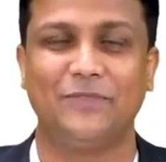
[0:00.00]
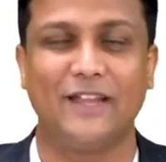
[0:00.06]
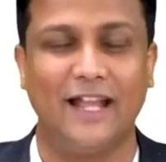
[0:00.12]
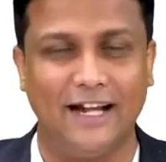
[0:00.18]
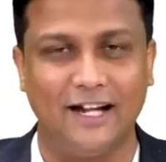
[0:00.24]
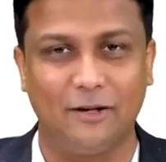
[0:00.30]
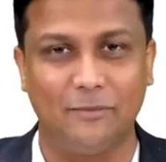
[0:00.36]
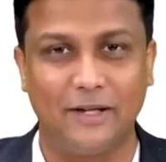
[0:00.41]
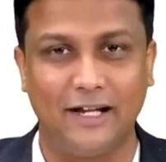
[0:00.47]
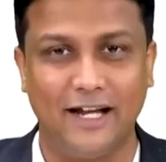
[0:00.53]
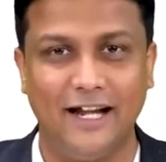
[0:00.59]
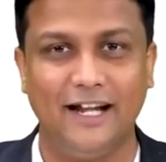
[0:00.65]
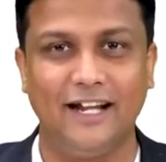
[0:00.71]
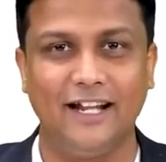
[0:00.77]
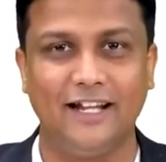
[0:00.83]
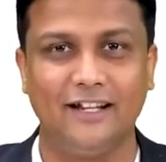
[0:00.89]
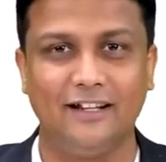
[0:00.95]
and it will be
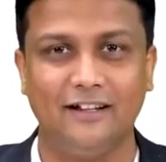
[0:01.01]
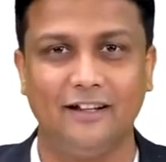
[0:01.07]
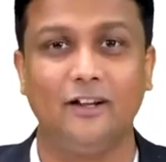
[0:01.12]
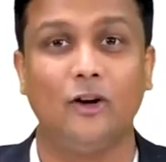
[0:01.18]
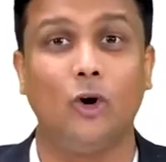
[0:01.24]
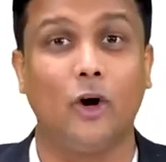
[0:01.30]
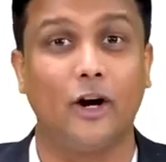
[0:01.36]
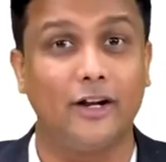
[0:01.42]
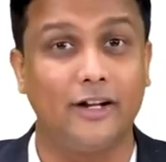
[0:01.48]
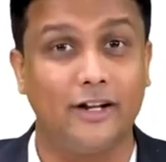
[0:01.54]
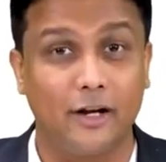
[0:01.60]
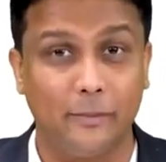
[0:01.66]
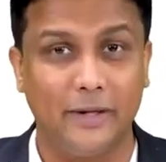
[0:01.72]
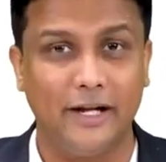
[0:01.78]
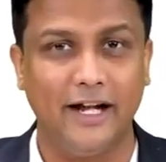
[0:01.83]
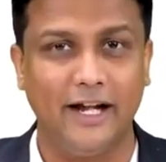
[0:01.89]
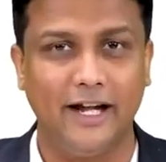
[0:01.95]
ending or
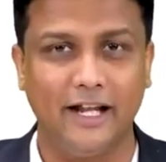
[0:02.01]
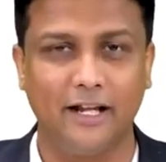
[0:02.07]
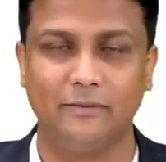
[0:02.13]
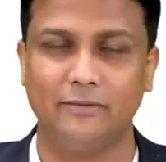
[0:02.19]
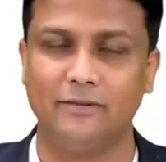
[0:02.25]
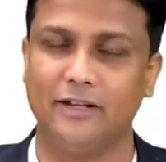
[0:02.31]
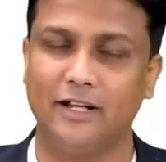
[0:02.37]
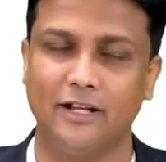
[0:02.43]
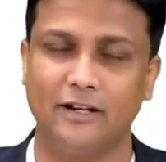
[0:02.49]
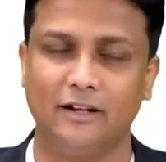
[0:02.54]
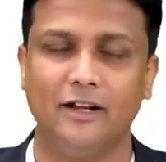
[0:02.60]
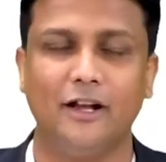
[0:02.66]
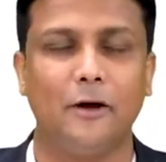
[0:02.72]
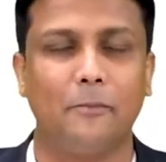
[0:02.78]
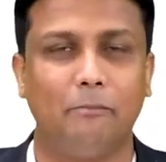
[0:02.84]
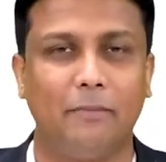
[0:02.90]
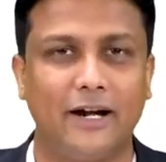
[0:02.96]
terminating there
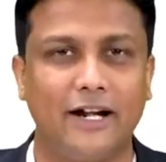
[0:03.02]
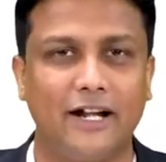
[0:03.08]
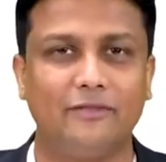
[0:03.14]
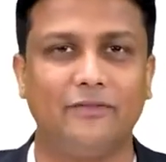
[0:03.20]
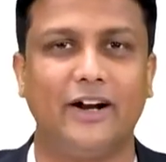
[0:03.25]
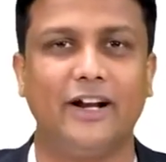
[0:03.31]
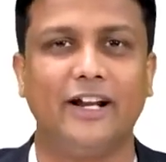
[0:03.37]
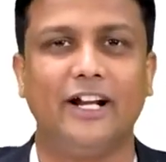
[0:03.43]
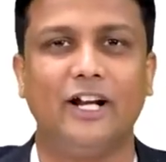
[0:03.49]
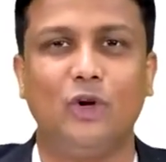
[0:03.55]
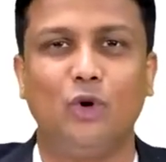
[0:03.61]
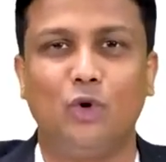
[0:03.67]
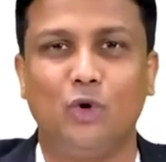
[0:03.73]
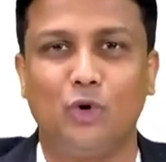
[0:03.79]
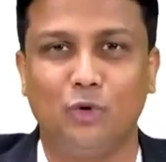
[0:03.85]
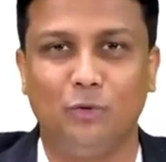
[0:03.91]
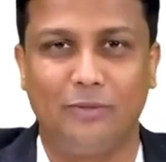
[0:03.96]
by dividing into
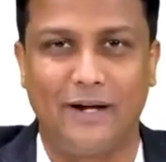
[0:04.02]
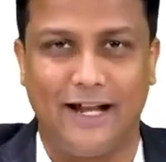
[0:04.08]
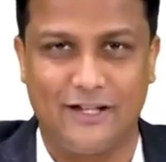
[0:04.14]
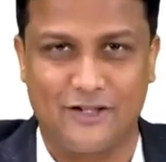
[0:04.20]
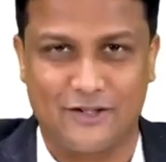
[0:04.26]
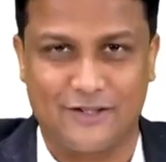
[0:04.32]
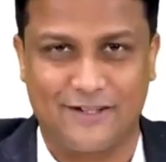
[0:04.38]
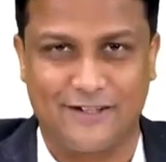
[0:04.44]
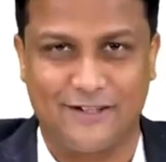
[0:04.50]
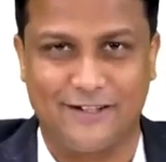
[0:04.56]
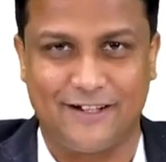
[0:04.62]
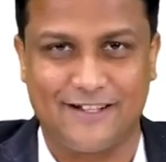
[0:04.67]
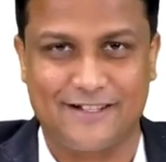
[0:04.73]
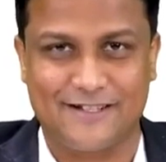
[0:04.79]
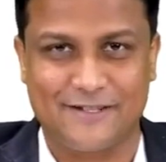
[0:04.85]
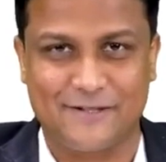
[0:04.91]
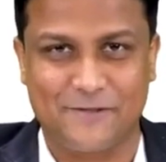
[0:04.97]
2 branches here
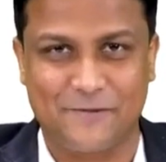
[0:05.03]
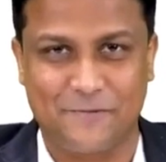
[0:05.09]
guys.